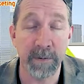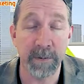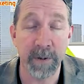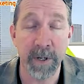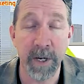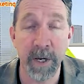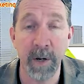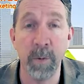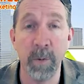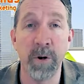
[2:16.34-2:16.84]

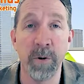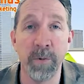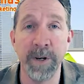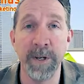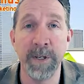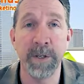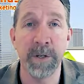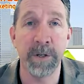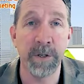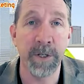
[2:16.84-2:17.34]
keyword
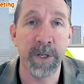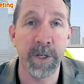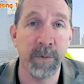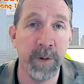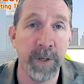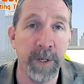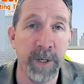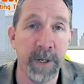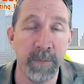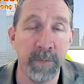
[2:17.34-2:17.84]
research that
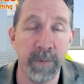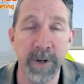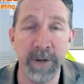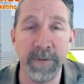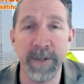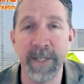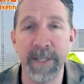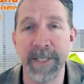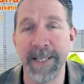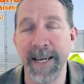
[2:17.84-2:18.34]
we did
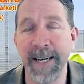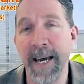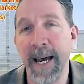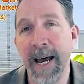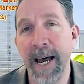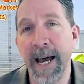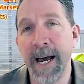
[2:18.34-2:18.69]
previously.